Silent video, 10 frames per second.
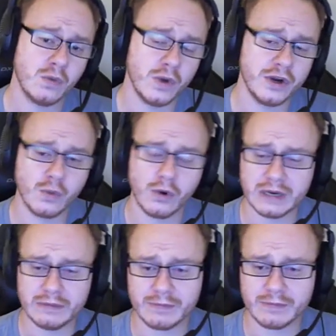When you're
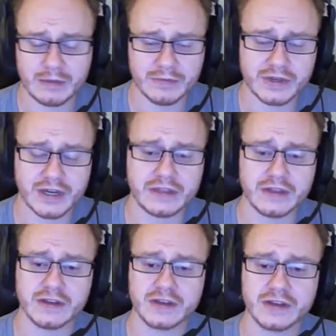working with problems like this,